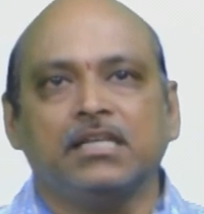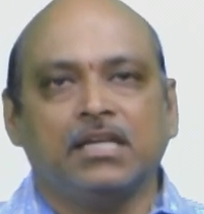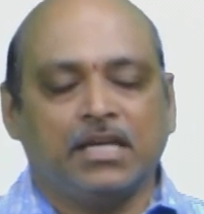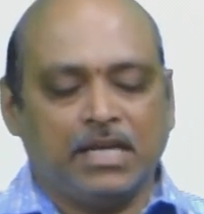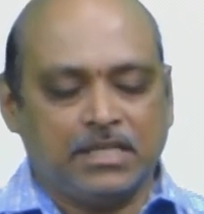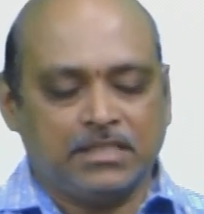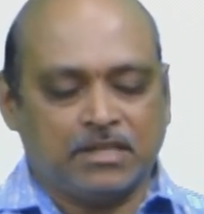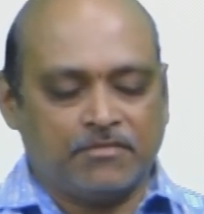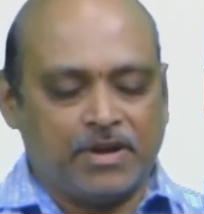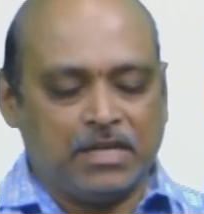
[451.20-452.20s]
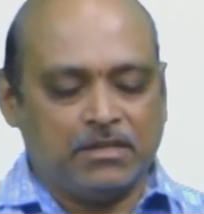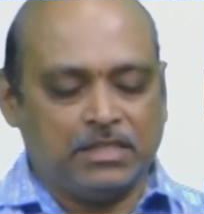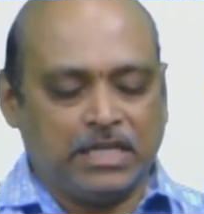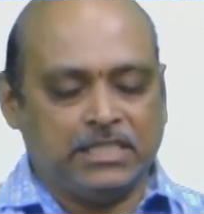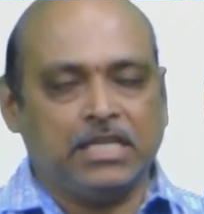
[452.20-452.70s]
here some value
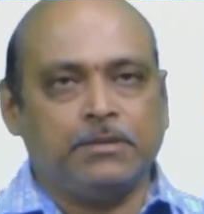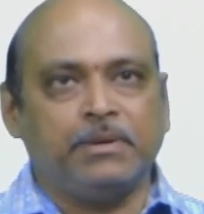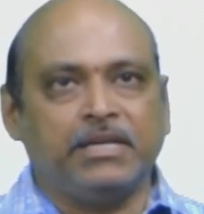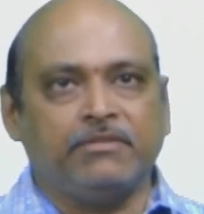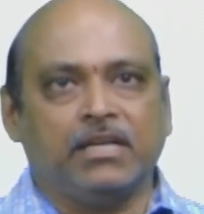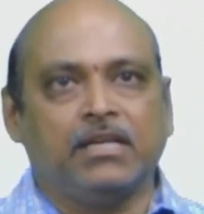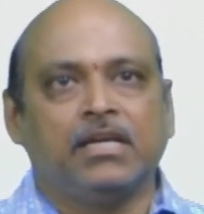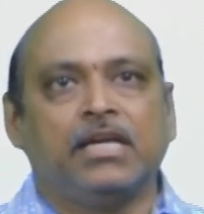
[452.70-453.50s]
that is in between.